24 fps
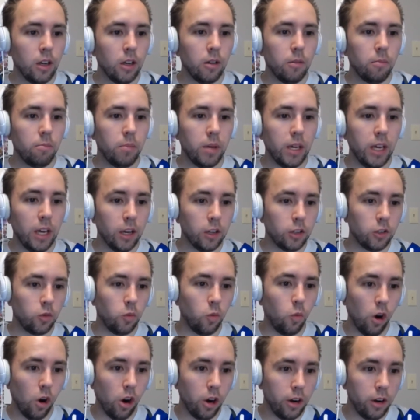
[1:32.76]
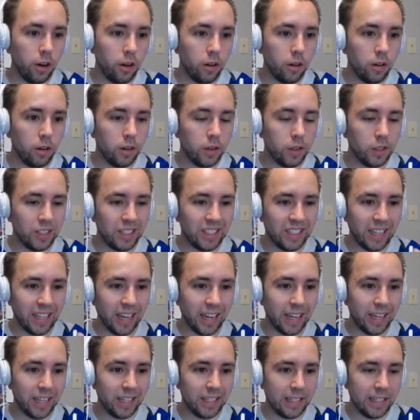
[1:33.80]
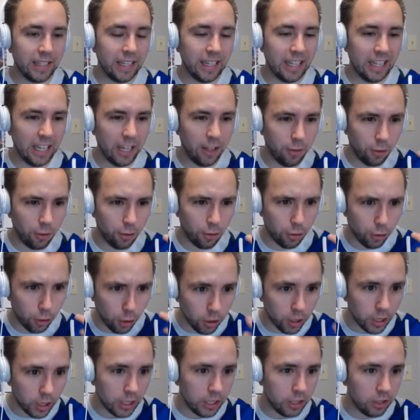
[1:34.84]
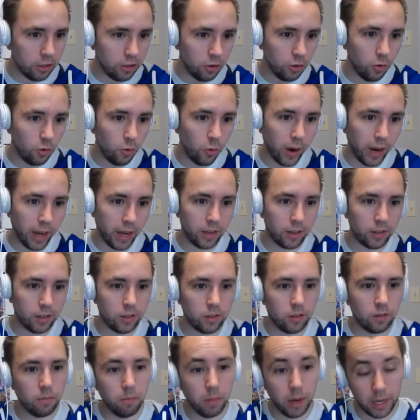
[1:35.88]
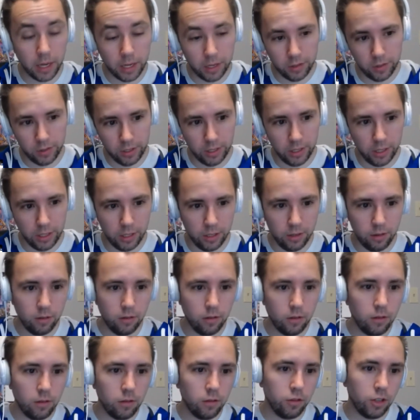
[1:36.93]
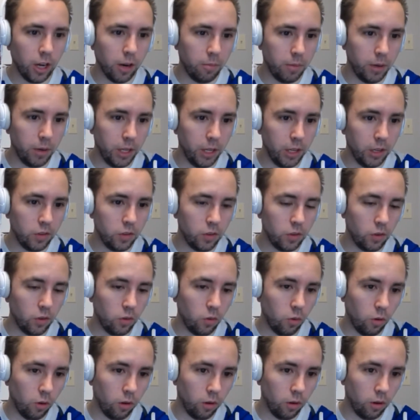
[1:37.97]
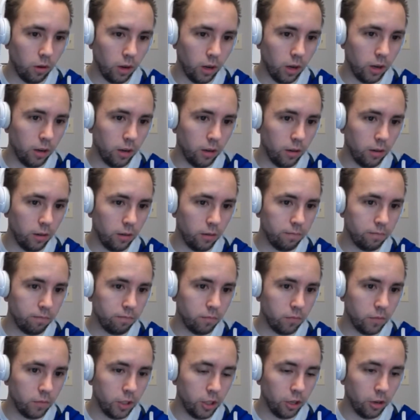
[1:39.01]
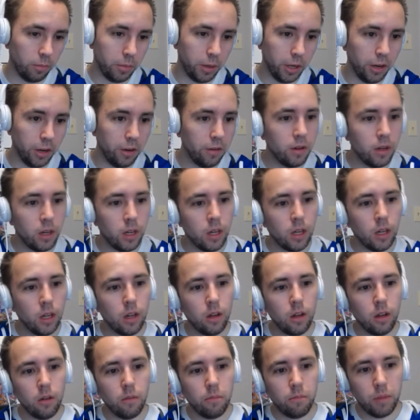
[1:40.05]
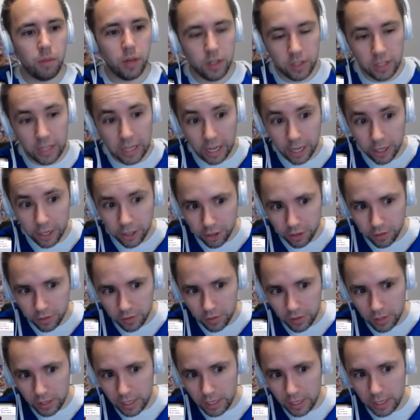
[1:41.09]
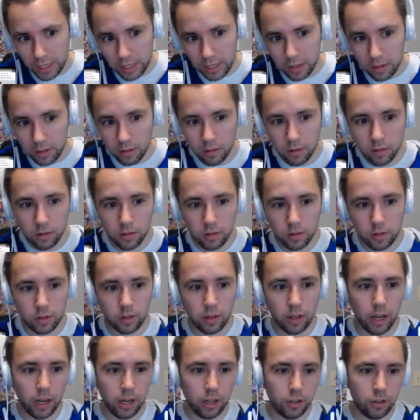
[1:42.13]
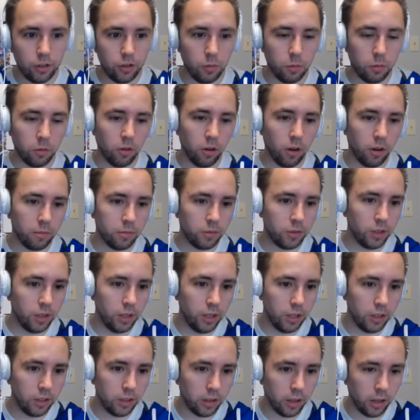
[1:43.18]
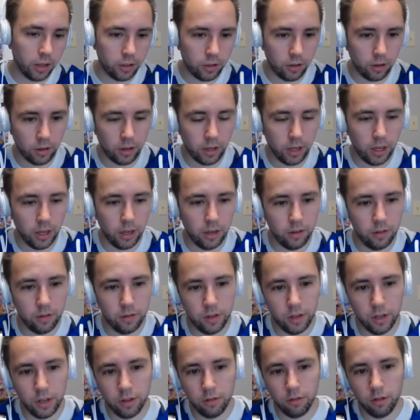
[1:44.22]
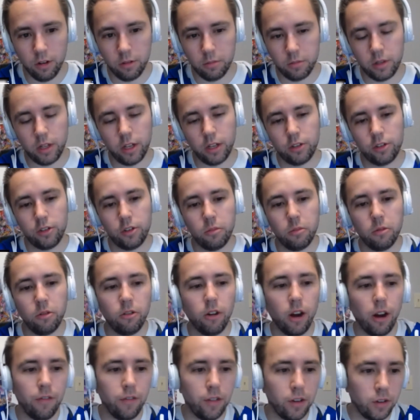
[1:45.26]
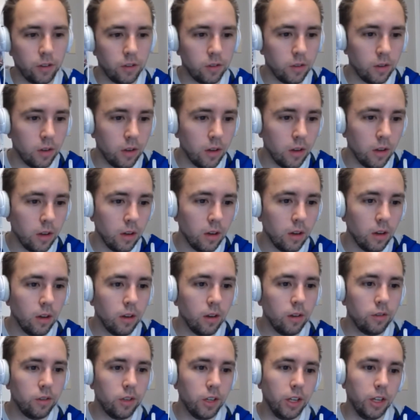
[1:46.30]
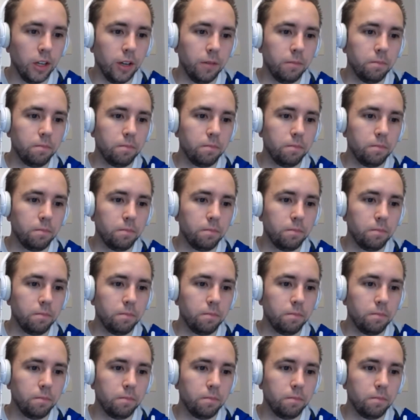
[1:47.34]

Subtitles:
PS1, Sega CD 32X, Mega CD, Japanese or European, PC Engine CD / Super ROM CD / Arcade CD-ROM / TurboGrafx CD.